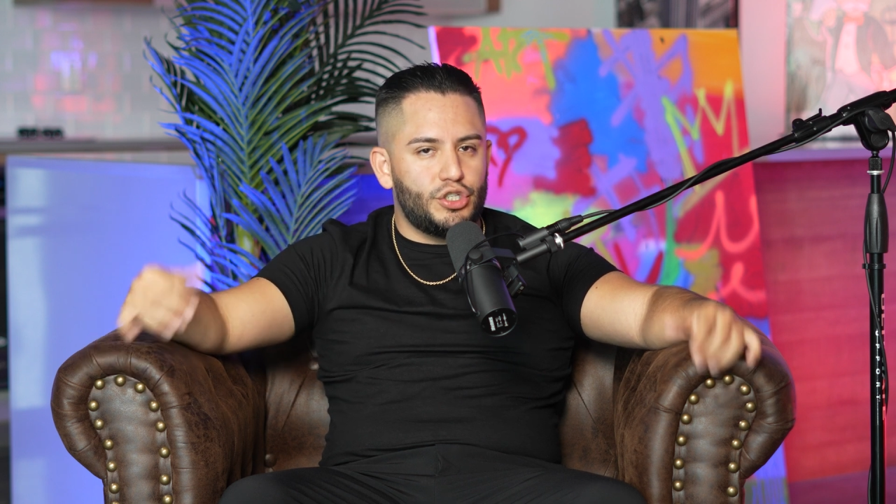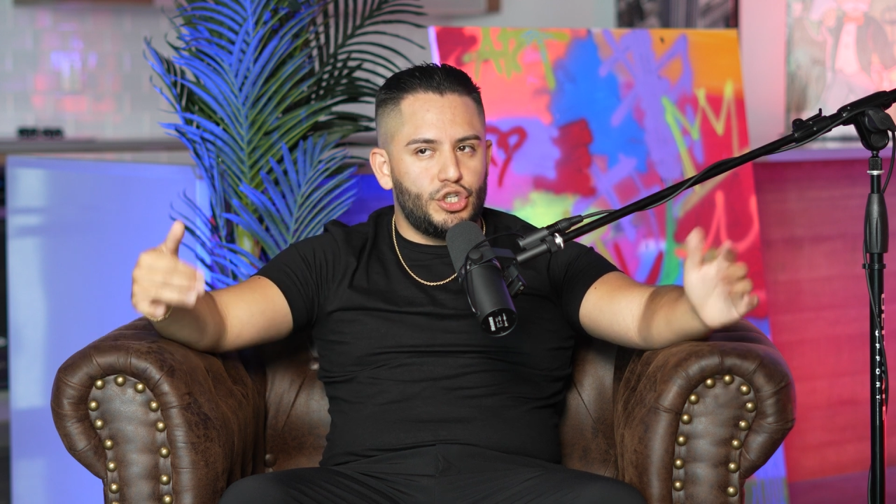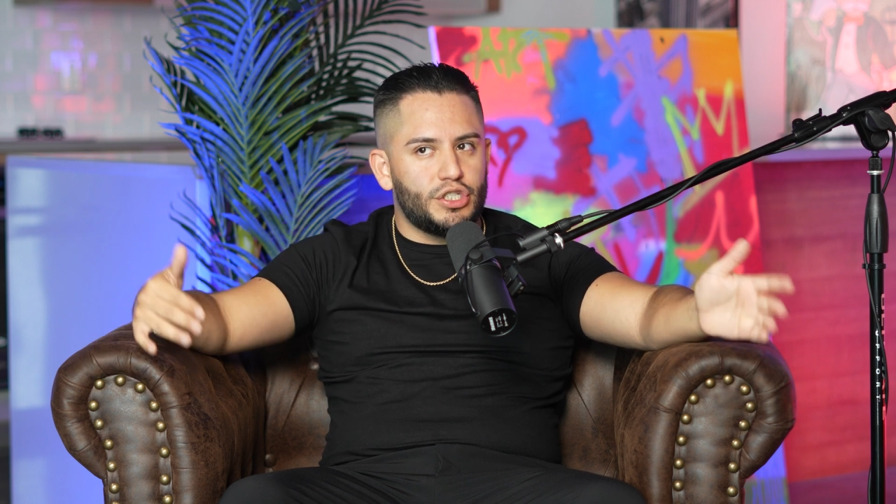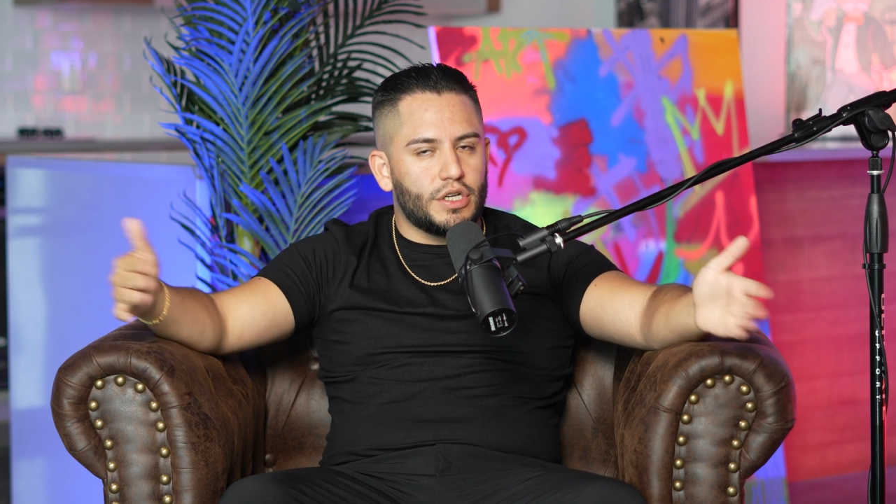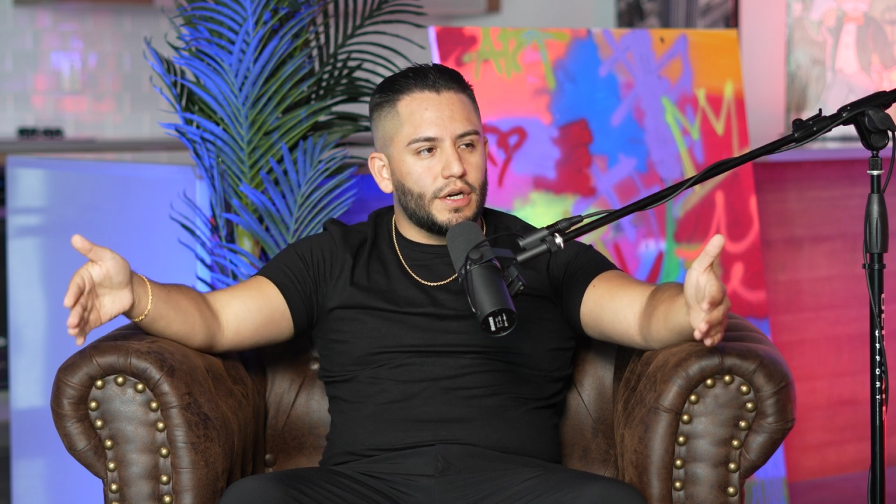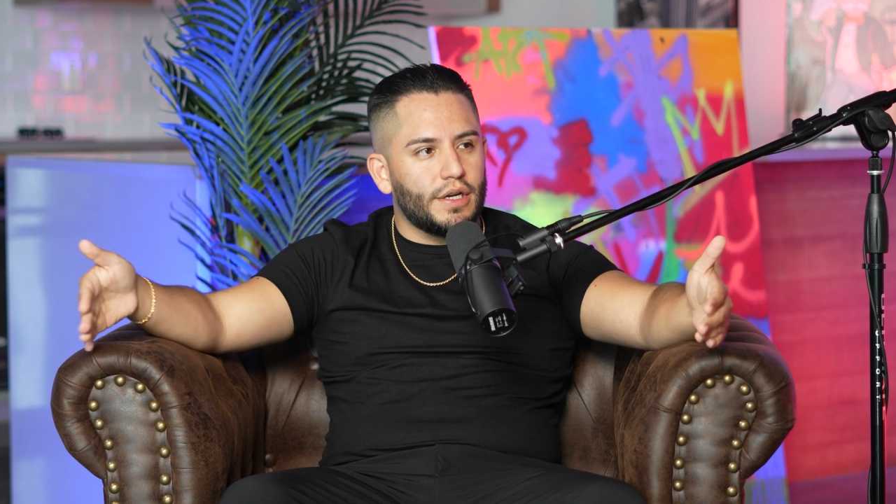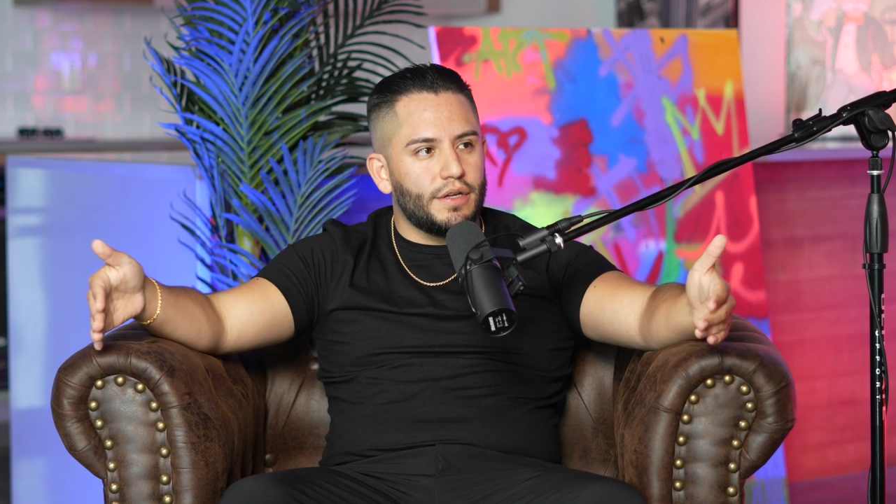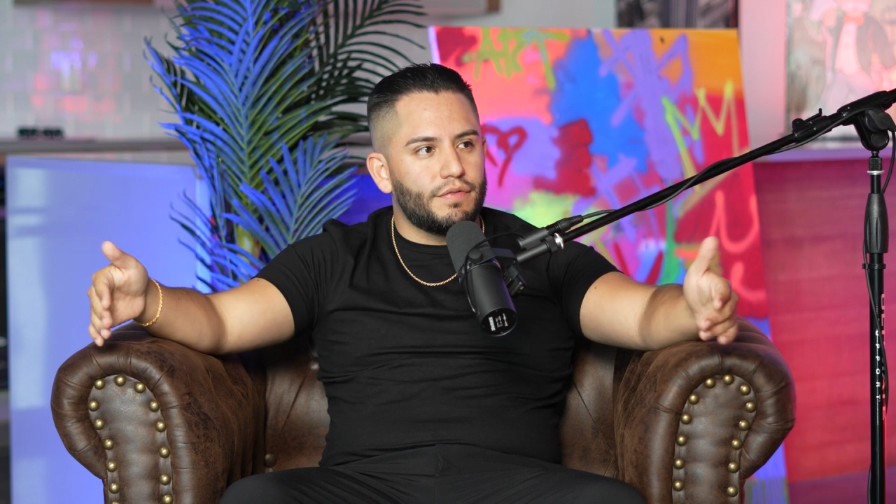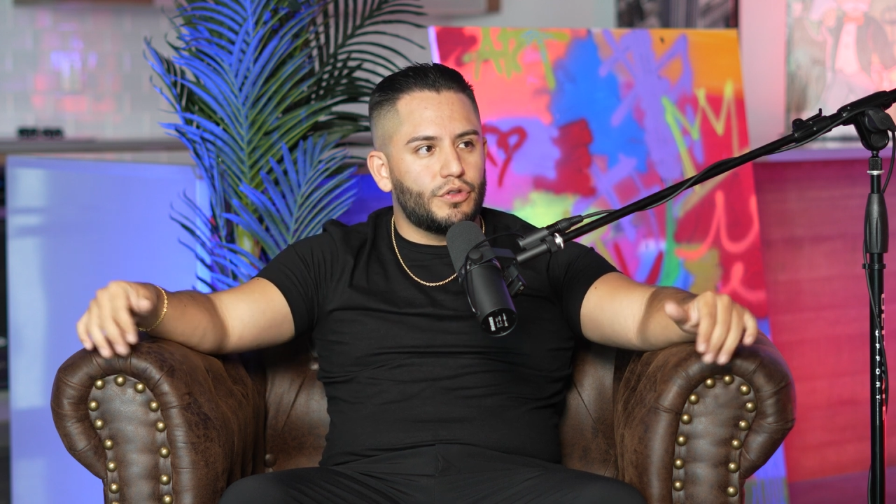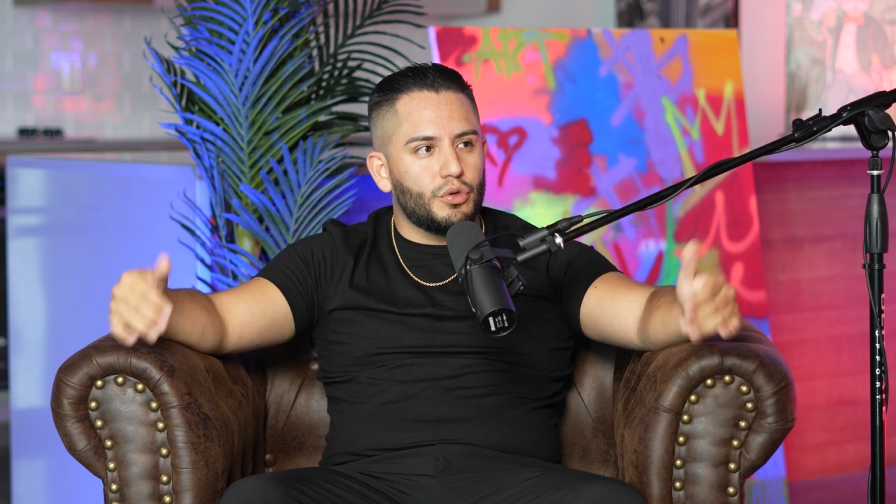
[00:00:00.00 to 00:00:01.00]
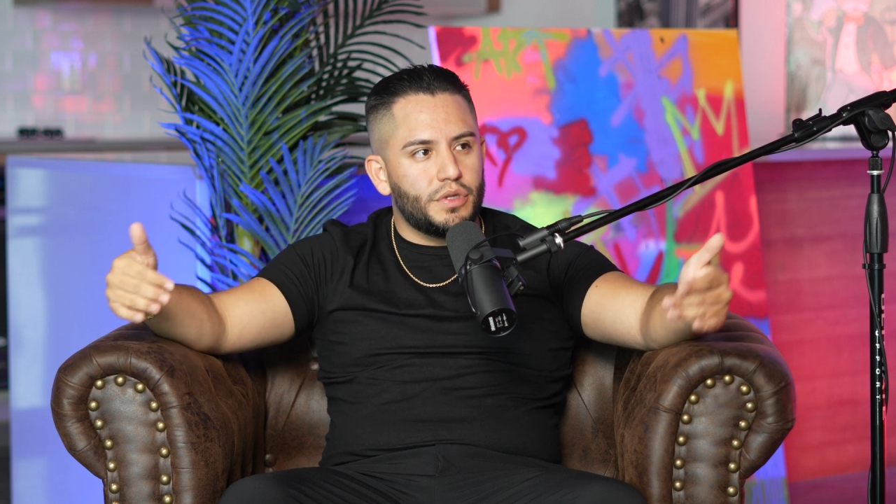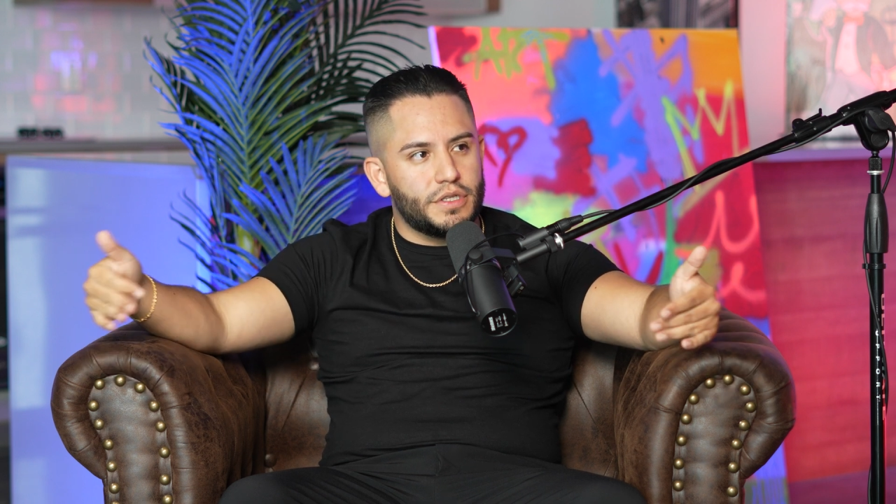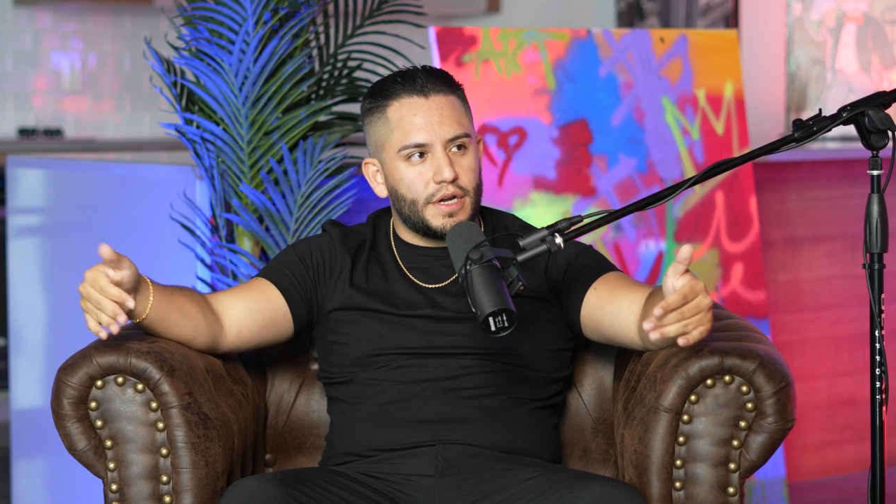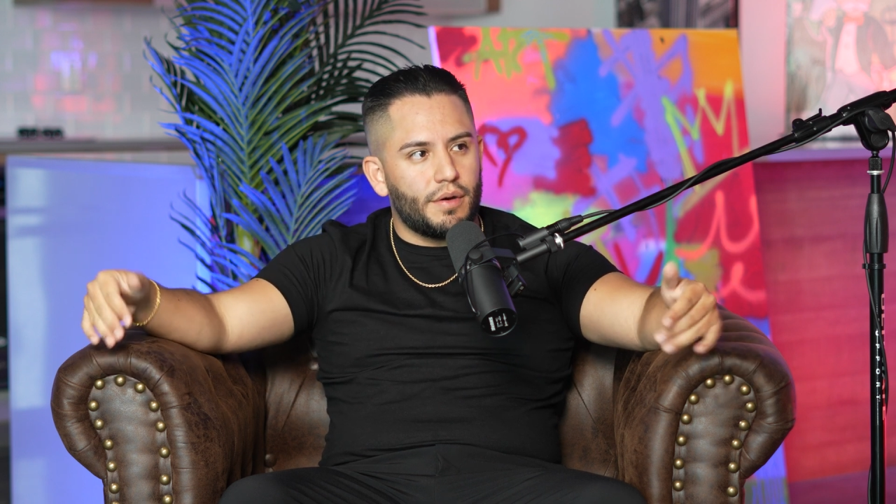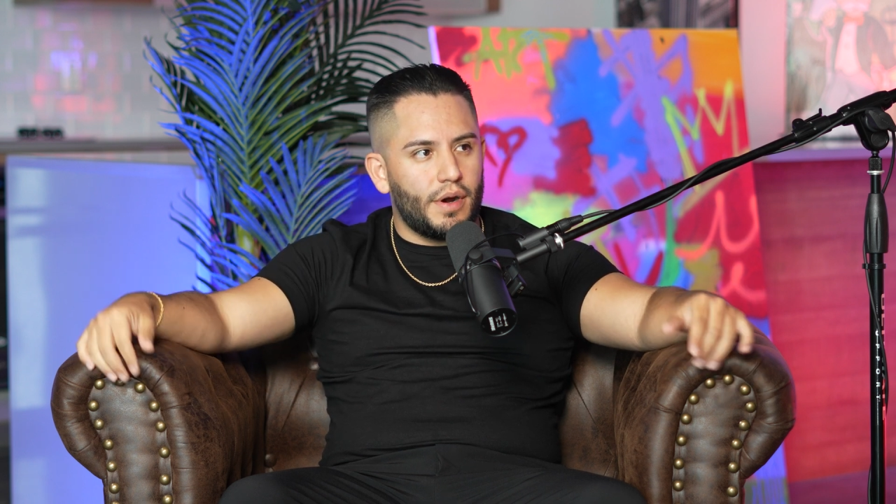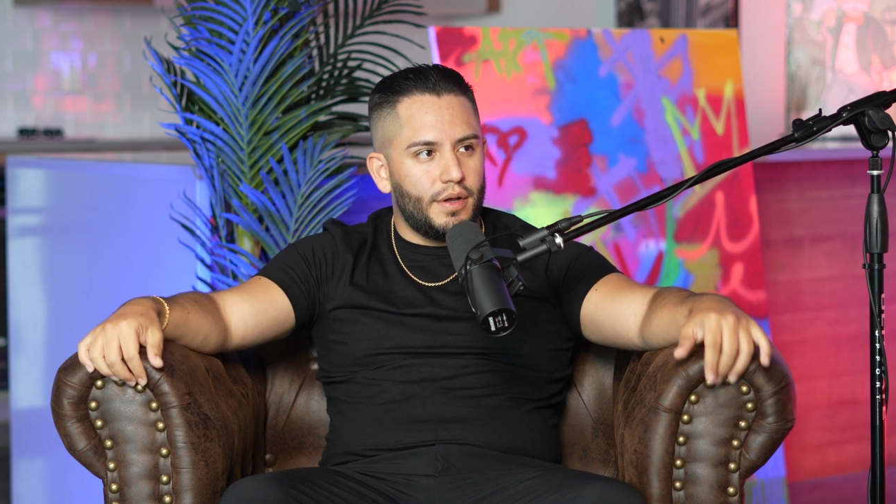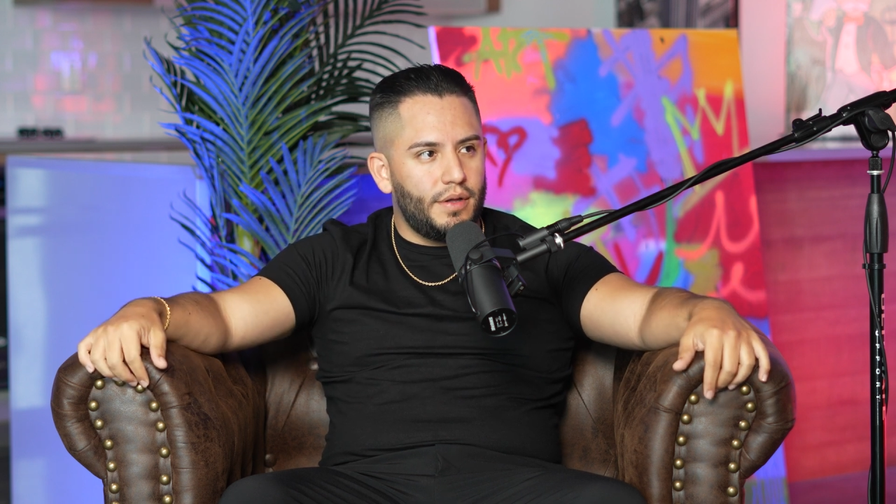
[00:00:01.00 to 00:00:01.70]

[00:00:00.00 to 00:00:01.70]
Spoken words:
she's going to live through this era.